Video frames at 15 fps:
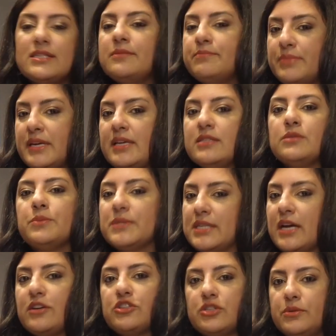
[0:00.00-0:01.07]
and beans was
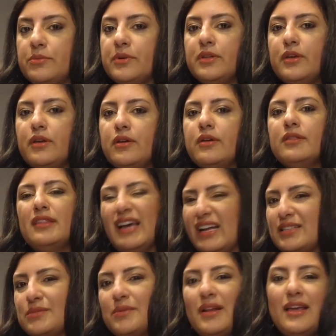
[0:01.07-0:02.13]
actually really good.
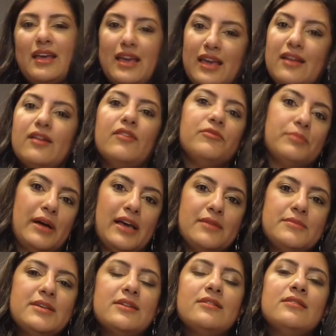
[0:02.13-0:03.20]
That's what I ate of my
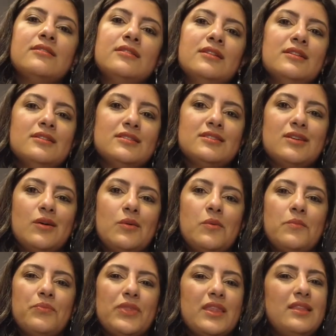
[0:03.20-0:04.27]
meal. So
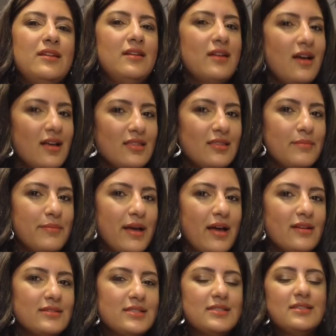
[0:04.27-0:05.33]
not the
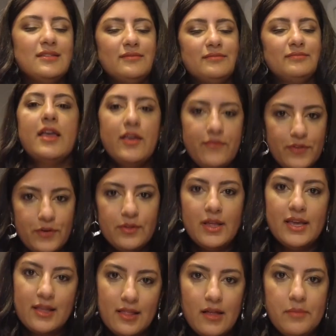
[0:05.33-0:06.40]
best. If you
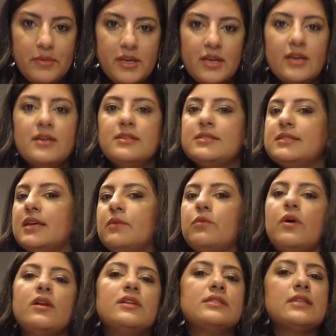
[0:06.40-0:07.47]
like clubbing, San
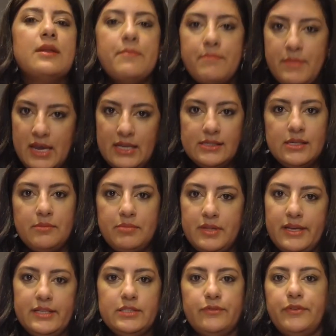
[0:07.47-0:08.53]
Juan is an amazing
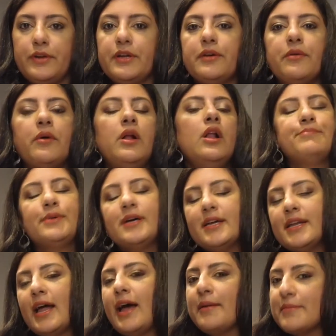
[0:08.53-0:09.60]
place for you.
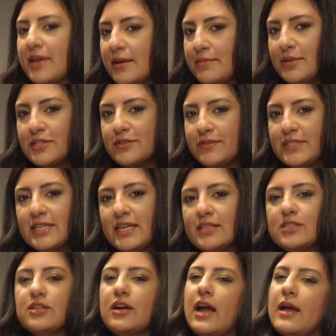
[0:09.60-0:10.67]
But I'm not much of a
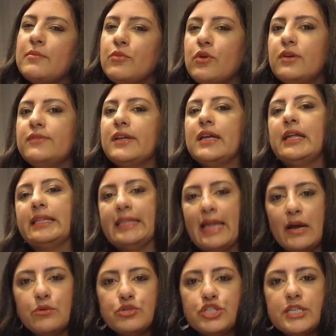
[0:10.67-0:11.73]
dancer. I'm more of like a
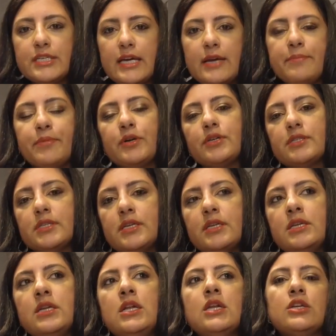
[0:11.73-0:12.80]
loungy type
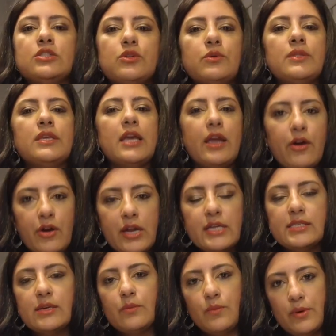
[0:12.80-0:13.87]
person. So in the
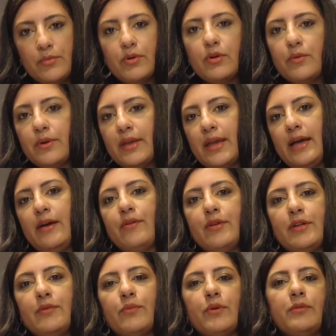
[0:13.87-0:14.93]
areas that we were going out
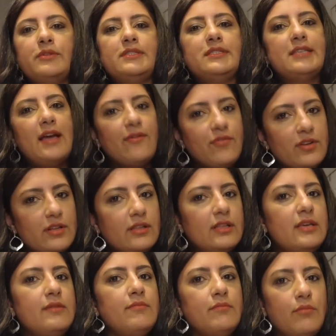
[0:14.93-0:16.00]
in, we're
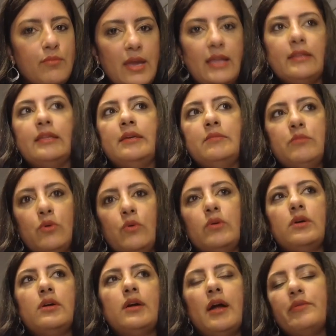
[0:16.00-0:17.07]
definitely mainly
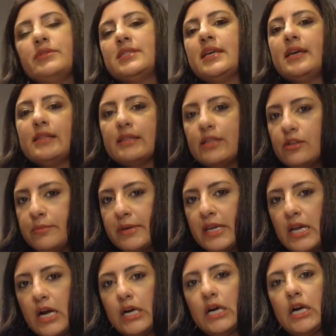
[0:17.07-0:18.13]
more, I would say, a little bit
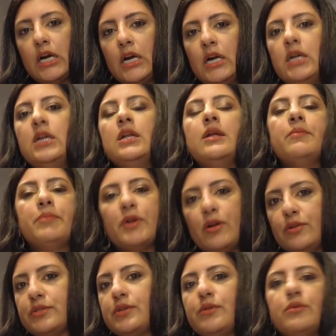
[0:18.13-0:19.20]
younger, but
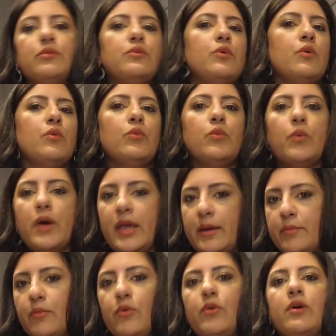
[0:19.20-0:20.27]
also way
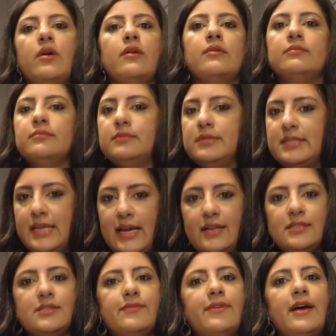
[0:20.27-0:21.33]
more
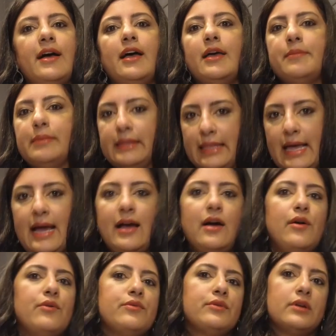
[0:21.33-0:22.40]
dance vibe,
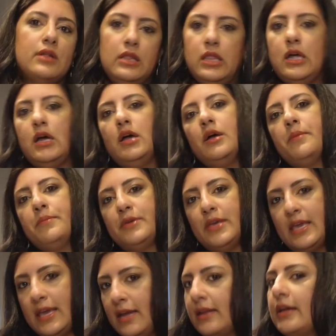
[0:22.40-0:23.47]
loud, club. You
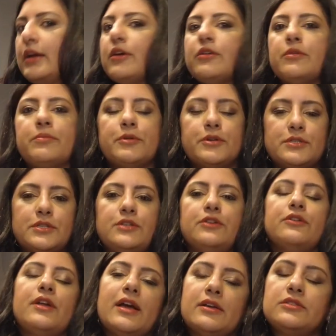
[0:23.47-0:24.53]
can't hear the person you're
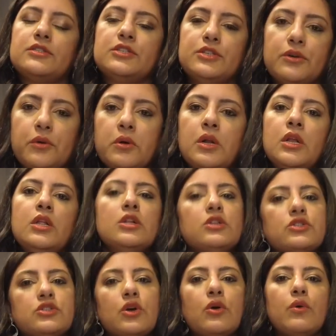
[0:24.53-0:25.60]
next to.
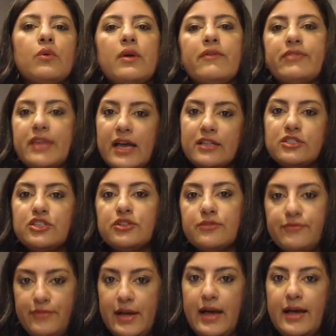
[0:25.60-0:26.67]
So if that's your
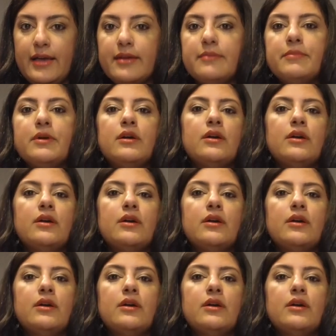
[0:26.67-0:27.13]
vibe,